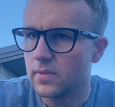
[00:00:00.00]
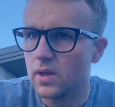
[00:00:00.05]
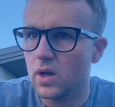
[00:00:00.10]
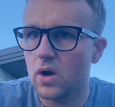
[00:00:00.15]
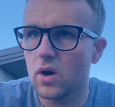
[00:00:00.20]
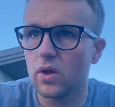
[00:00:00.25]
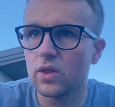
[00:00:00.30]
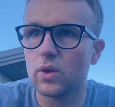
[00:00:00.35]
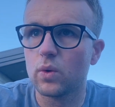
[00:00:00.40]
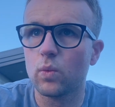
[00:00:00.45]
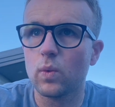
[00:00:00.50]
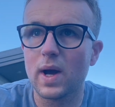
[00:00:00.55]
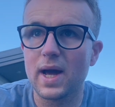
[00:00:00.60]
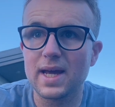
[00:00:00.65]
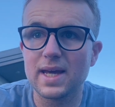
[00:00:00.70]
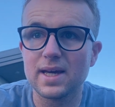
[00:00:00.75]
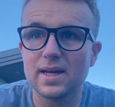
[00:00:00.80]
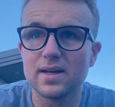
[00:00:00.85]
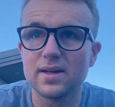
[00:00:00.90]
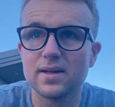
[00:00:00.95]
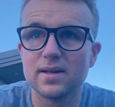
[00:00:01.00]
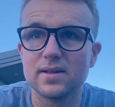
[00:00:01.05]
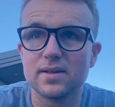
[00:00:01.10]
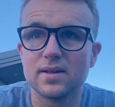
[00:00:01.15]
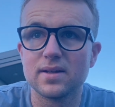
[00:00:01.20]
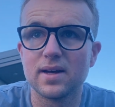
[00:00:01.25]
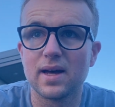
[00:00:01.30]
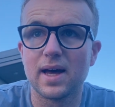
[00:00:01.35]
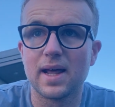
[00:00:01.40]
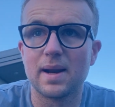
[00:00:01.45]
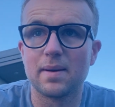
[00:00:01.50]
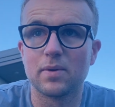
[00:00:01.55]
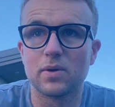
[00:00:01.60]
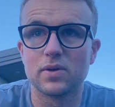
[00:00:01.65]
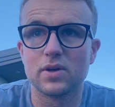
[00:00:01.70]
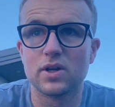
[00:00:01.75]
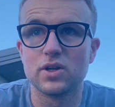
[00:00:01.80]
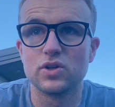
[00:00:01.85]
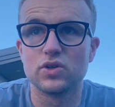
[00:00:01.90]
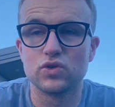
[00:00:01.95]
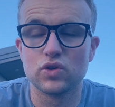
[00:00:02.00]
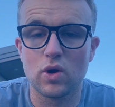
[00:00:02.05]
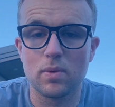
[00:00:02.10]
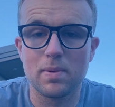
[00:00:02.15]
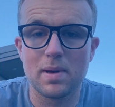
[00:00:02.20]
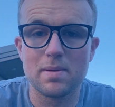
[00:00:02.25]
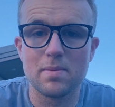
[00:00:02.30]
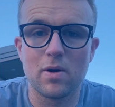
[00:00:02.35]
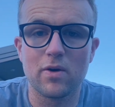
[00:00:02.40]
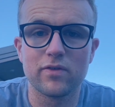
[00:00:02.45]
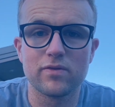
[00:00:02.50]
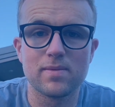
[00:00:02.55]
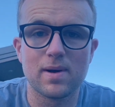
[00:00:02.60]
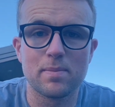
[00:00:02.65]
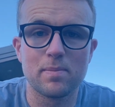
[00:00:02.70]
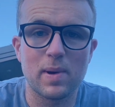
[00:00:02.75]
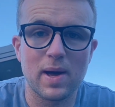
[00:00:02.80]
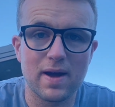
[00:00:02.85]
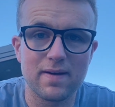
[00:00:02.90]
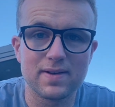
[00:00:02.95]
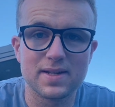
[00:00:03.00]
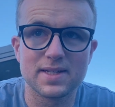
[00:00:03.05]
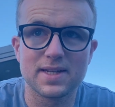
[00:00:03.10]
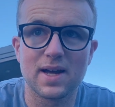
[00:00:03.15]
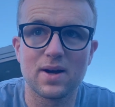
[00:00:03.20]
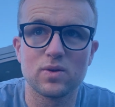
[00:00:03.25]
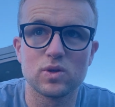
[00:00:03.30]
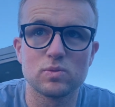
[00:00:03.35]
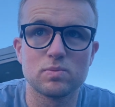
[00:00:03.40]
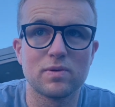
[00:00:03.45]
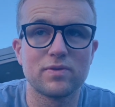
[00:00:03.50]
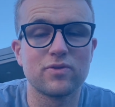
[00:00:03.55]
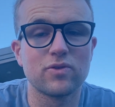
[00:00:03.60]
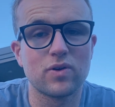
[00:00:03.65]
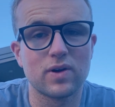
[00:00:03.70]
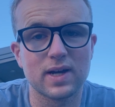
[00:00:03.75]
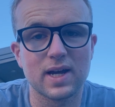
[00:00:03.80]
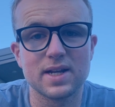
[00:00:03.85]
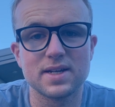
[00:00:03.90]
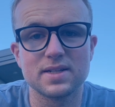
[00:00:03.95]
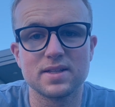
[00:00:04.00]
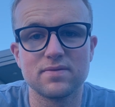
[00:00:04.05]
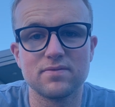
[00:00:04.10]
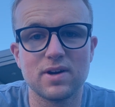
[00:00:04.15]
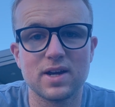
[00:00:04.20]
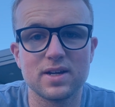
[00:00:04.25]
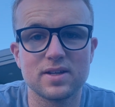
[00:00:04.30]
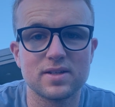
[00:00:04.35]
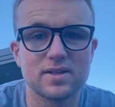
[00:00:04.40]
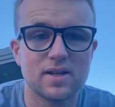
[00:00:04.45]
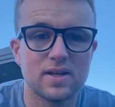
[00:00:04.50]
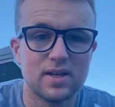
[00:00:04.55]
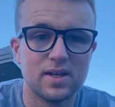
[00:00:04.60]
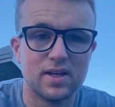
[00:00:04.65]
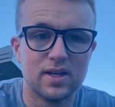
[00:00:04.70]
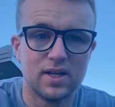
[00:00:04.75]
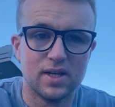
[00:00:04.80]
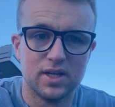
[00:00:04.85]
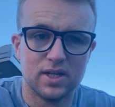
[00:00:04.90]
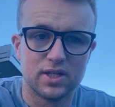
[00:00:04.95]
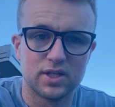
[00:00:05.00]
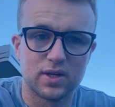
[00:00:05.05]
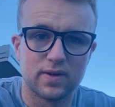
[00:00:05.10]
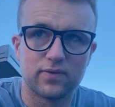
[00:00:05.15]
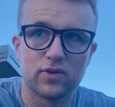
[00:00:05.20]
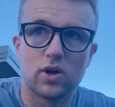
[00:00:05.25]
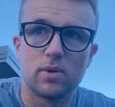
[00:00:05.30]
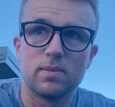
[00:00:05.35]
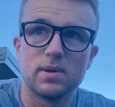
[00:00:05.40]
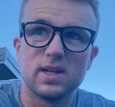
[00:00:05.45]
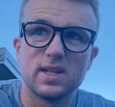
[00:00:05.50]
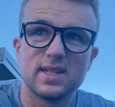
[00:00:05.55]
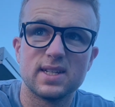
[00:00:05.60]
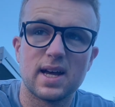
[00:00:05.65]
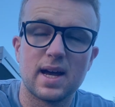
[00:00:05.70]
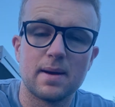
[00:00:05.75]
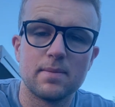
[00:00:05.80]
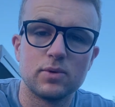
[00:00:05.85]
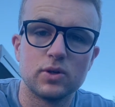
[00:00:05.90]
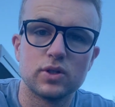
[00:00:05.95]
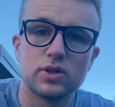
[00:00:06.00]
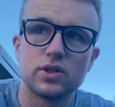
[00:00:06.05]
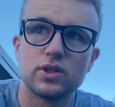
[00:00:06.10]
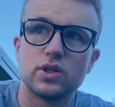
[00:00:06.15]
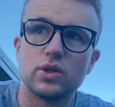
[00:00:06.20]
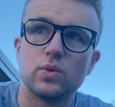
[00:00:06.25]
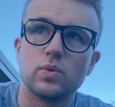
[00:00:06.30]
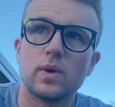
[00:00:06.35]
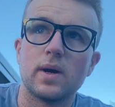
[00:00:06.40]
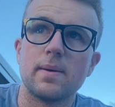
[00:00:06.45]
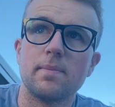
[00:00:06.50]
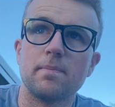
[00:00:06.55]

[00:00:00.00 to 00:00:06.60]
on the way, and I'm going to drop him off at my parents' house before I get to the race. So I've got a bit of time just to